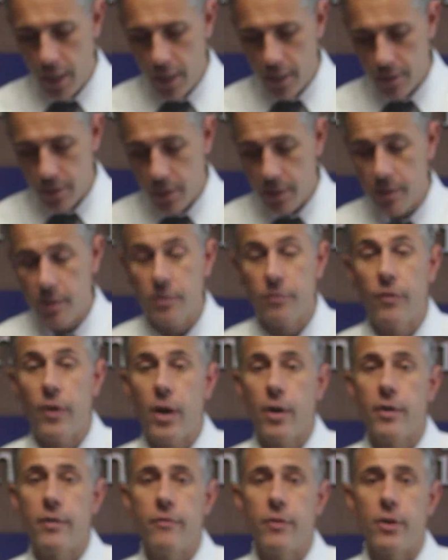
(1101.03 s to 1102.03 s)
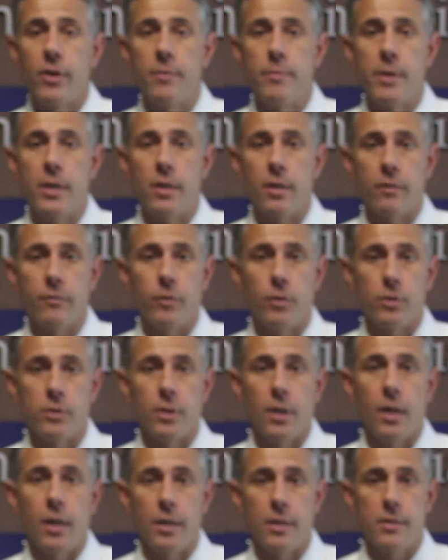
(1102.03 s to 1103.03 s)
So this is very, very meaningful
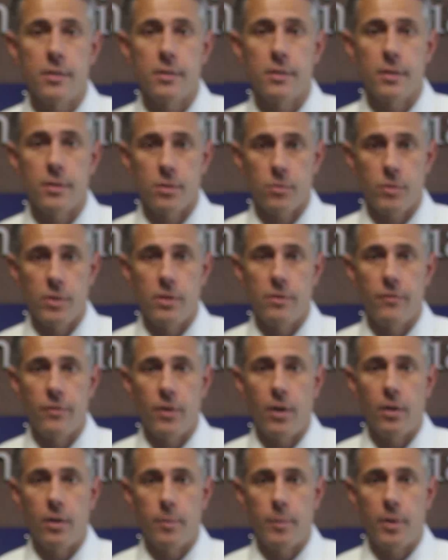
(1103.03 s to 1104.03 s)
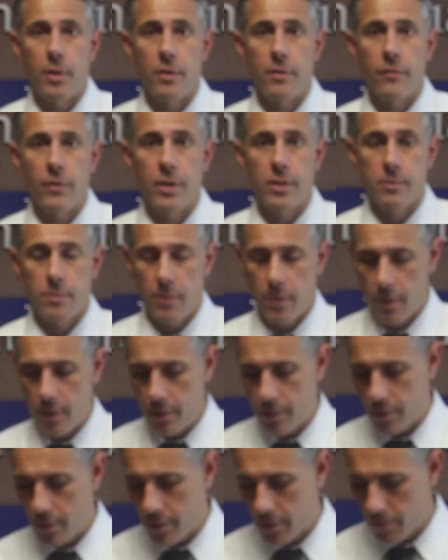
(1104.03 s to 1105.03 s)
to us as we develop our investment
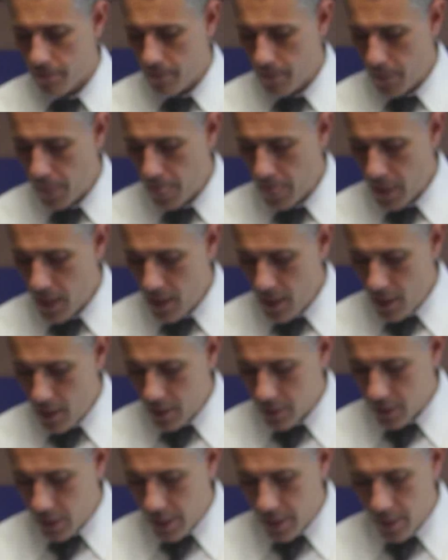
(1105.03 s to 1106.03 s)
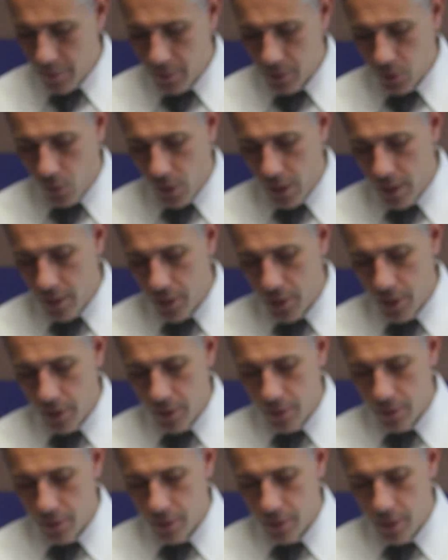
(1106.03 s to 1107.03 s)
thesis. Slide number 20
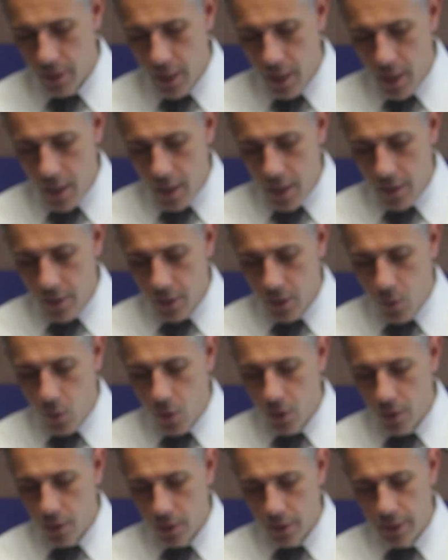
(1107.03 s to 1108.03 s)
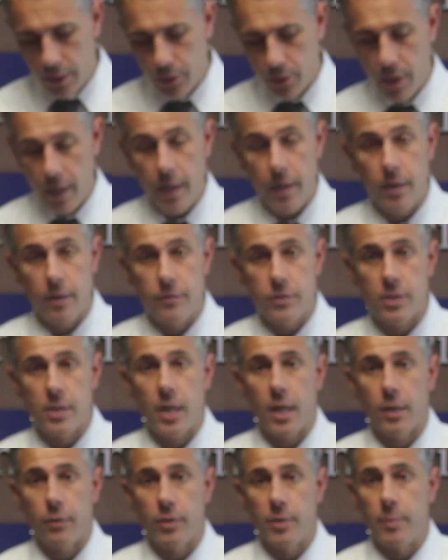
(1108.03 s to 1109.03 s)
shows the quarterly trend of
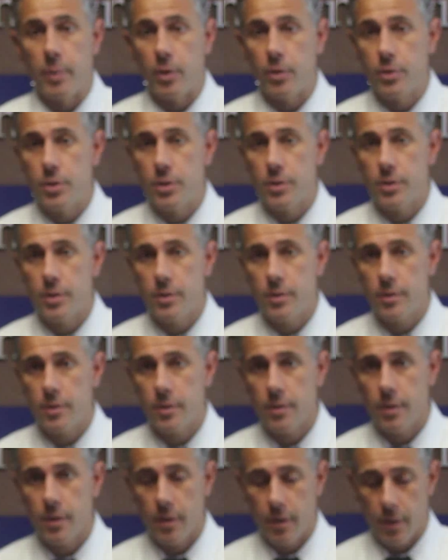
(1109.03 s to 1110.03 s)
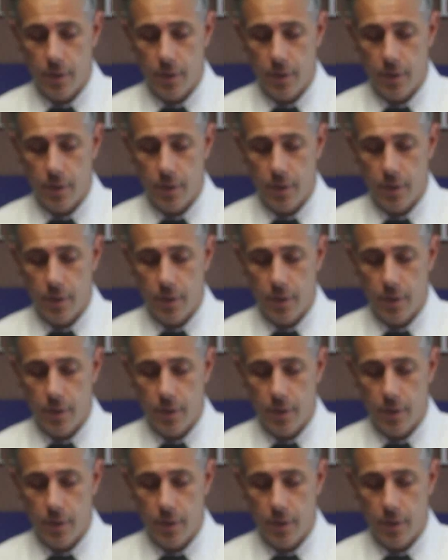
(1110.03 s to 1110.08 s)
stock repurchases.